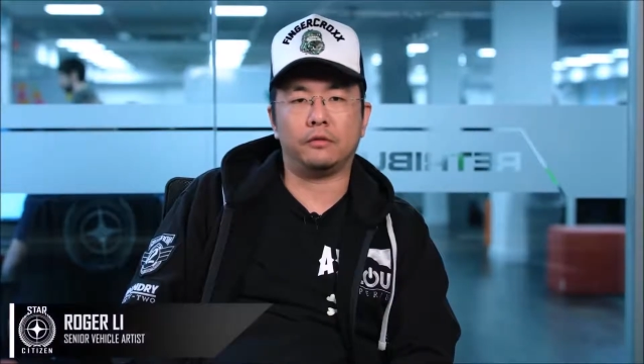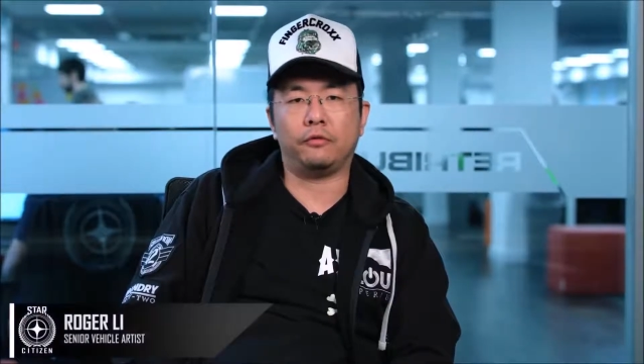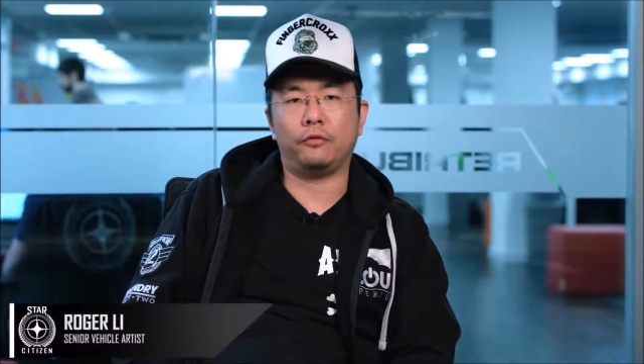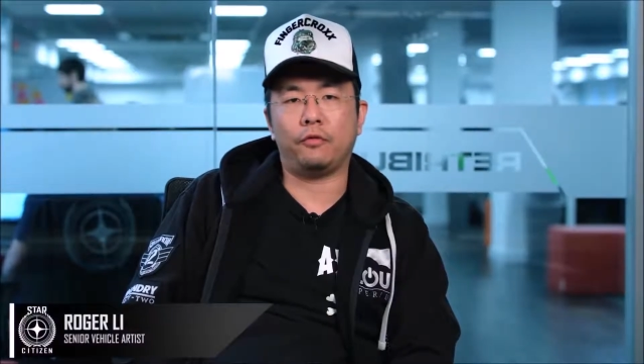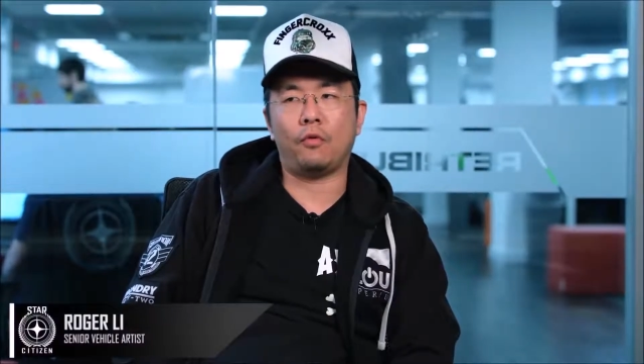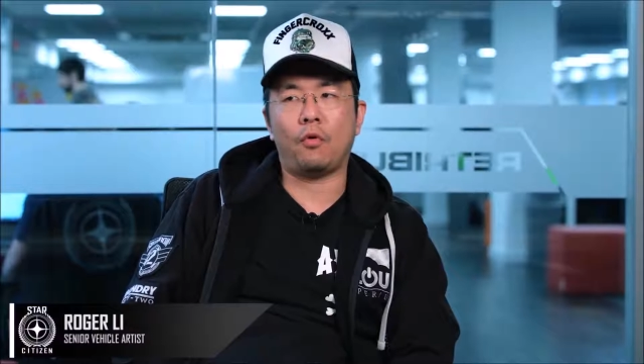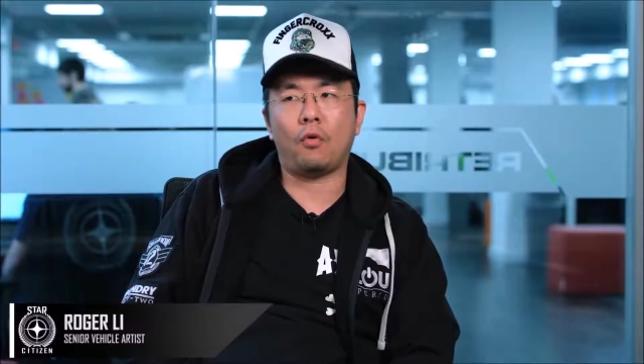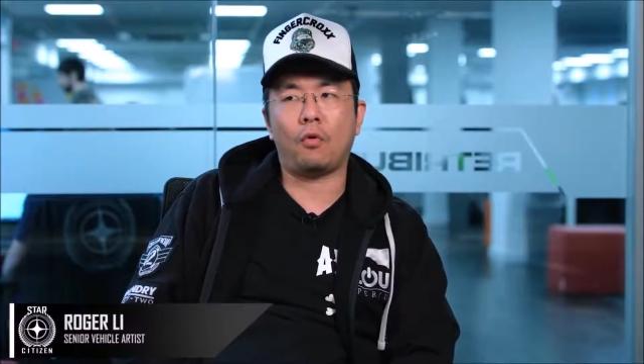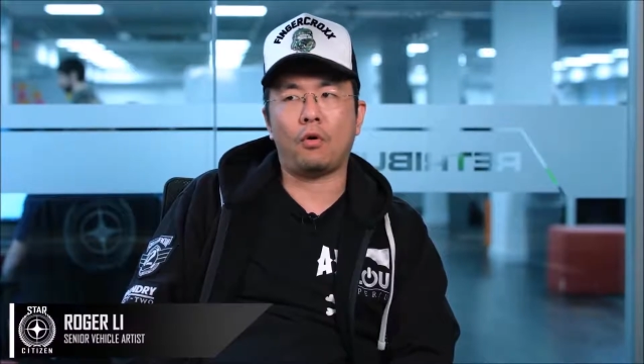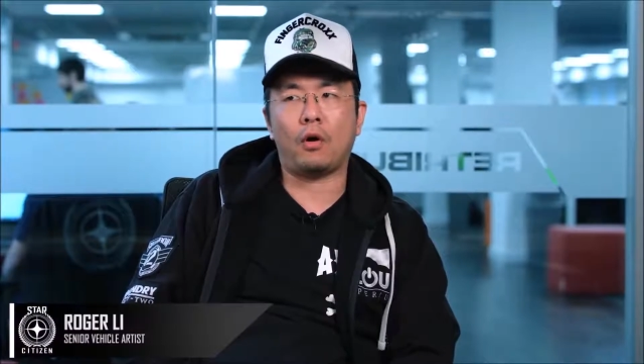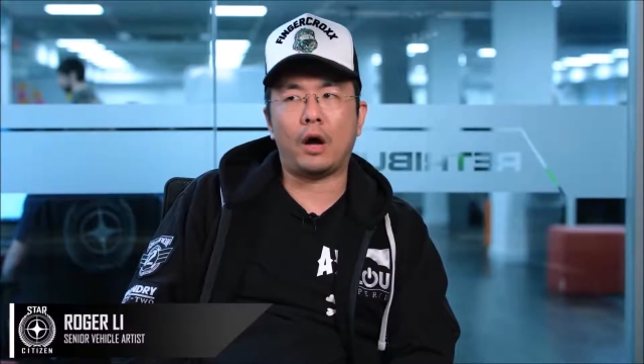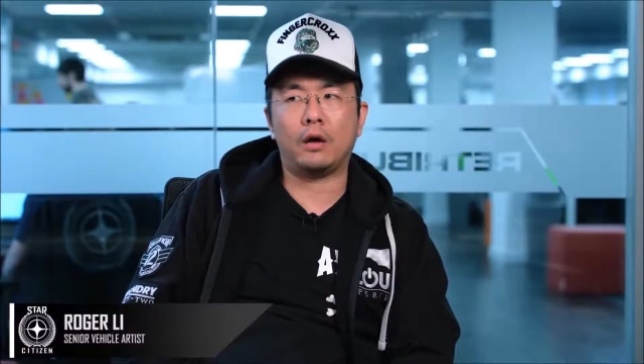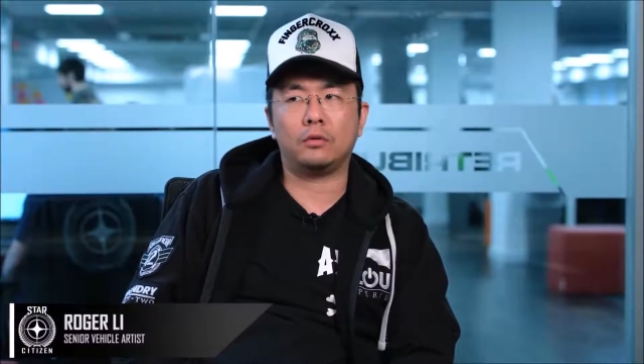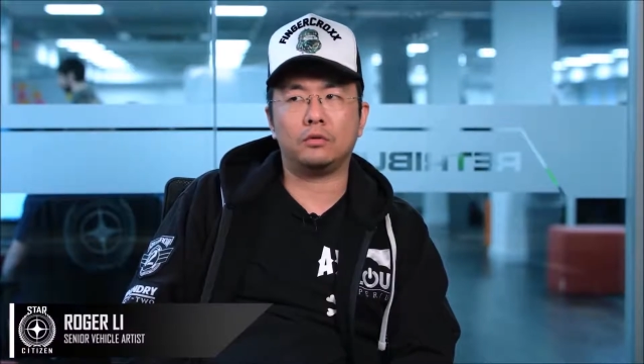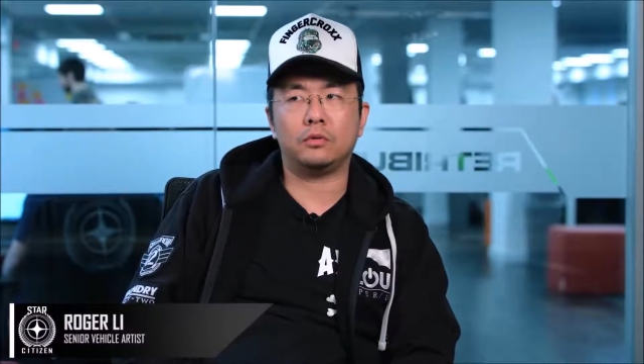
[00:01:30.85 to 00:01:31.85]

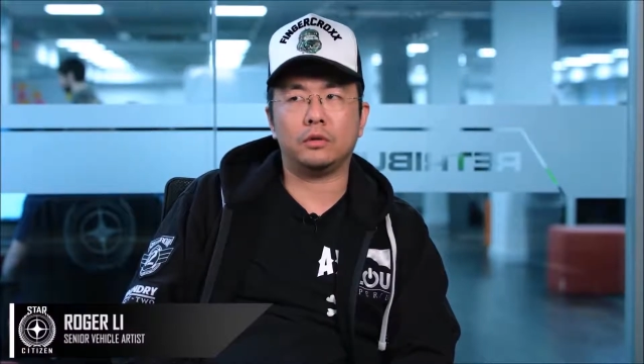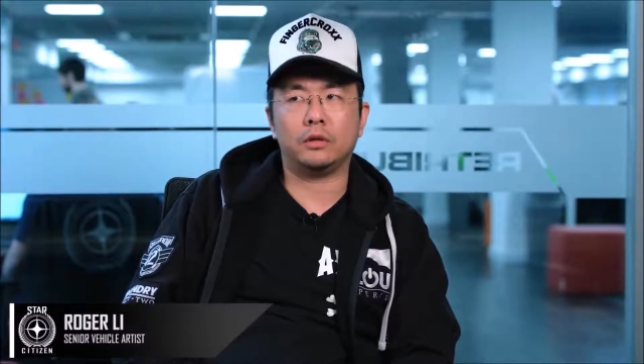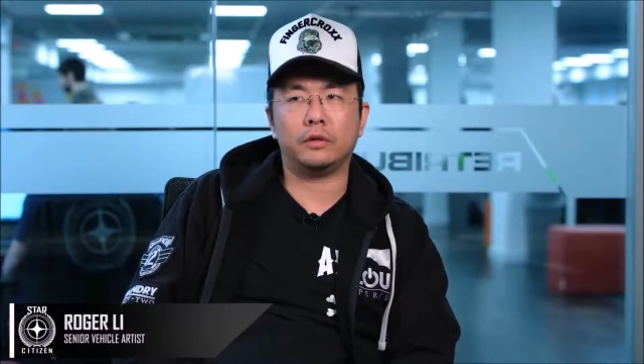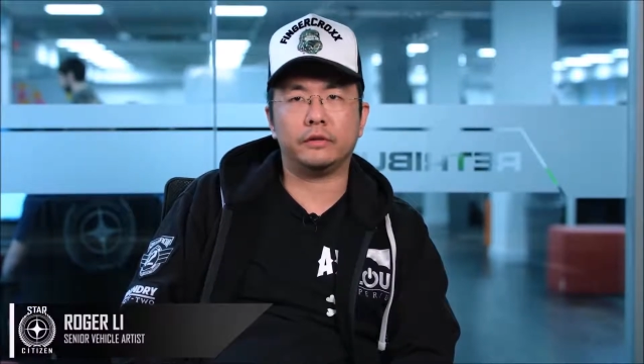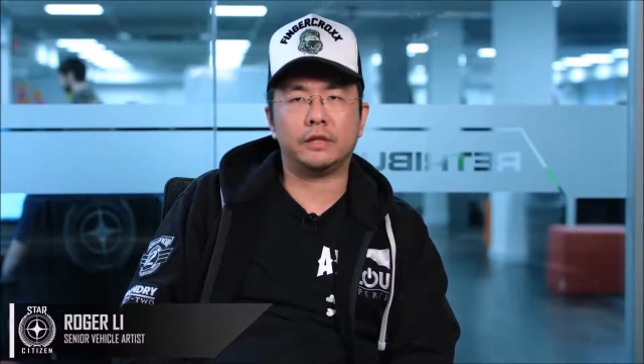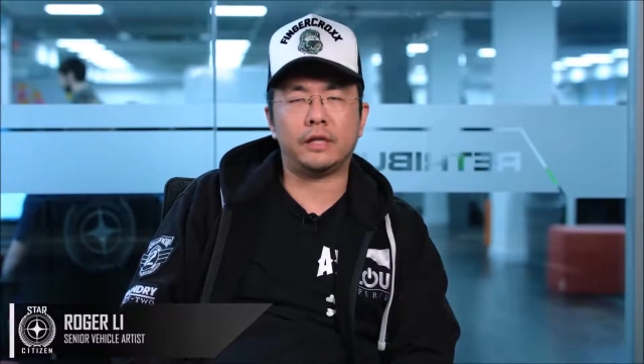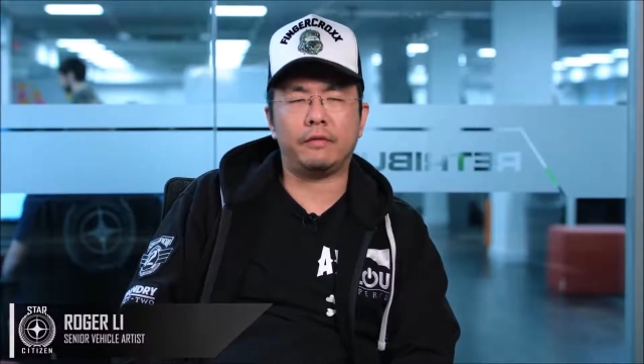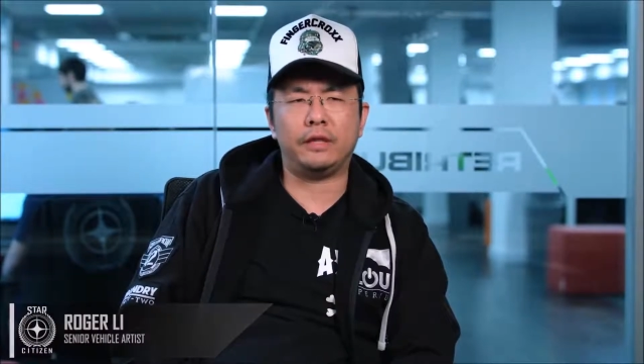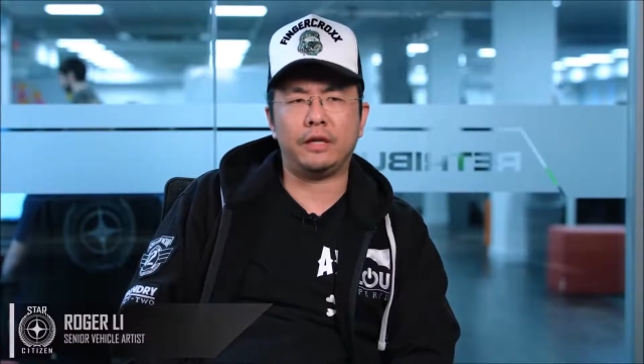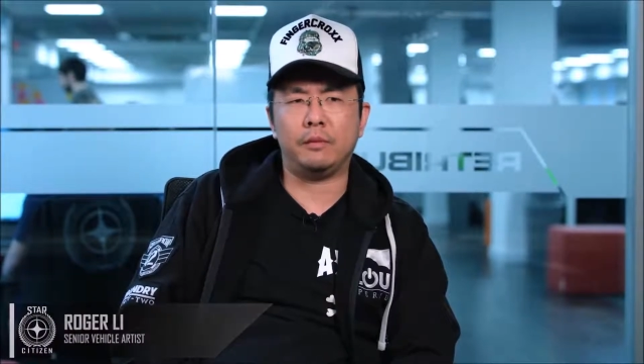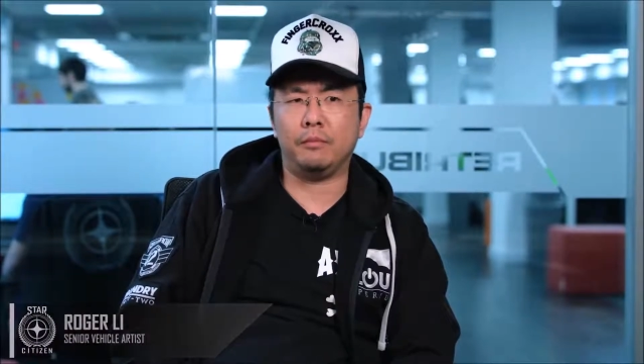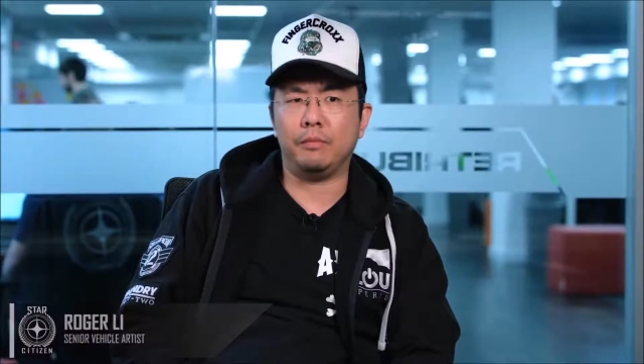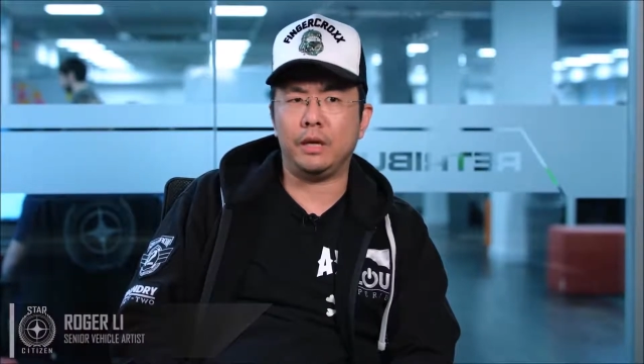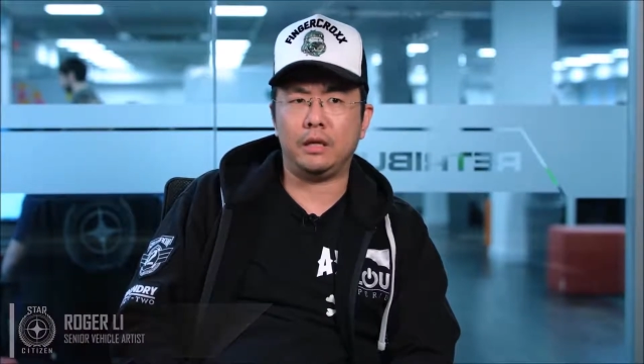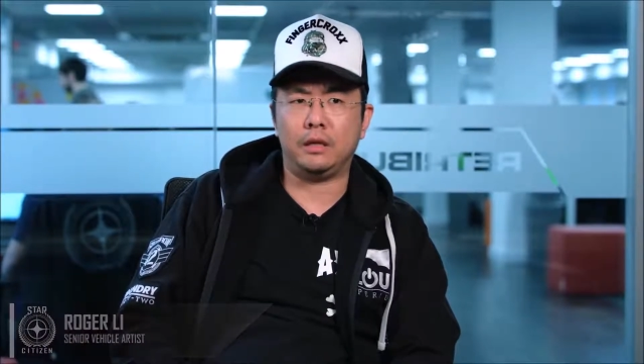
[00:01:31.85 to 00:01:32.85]
470
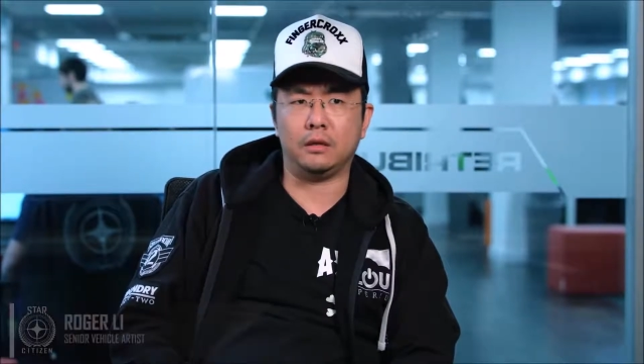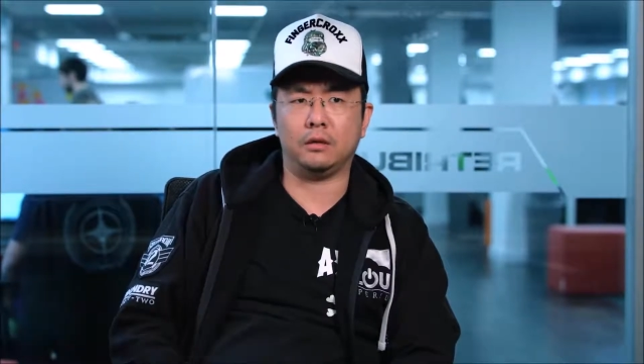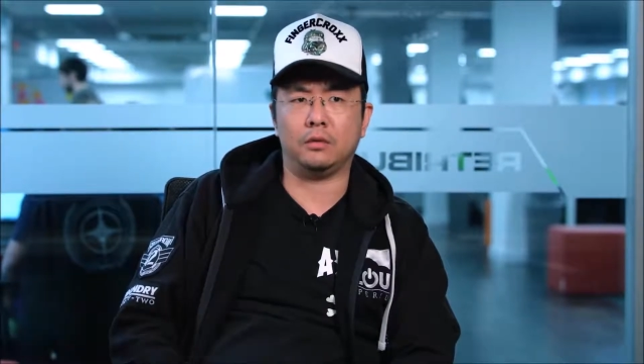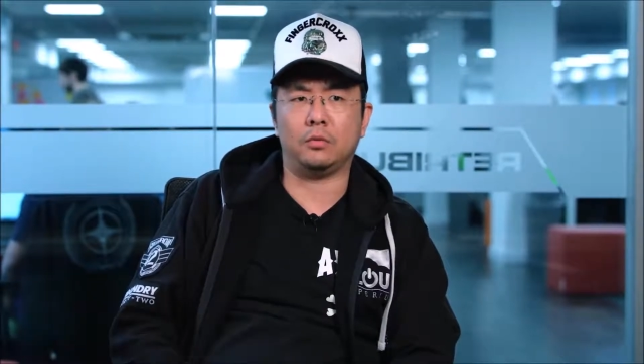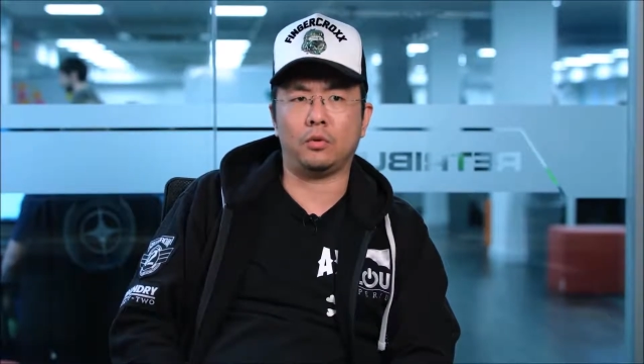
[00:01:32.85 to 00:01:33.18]
meter